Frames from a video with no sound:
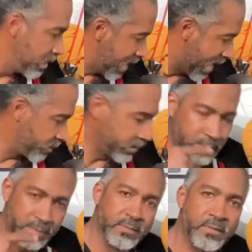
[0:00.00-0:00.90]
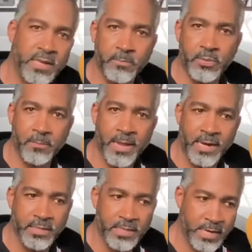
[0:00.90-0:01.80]
I'll get this thing put back
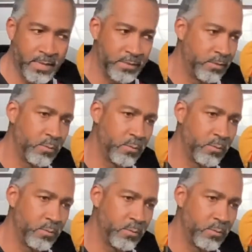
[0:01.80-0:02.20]
together.